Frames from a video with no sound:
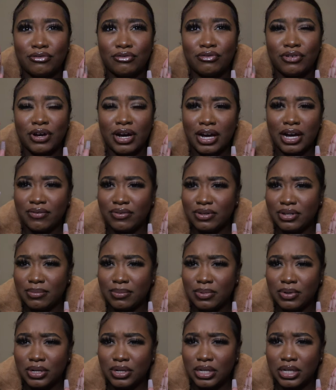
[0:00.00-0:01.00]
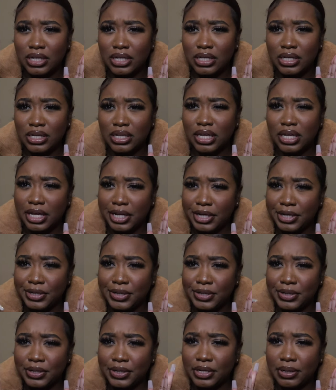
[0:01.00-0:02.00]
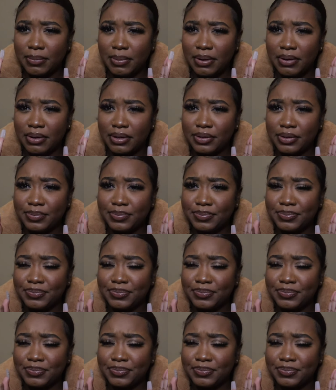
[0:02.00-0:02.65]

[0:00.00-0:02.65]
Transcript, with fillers: 5 in the morning here in America.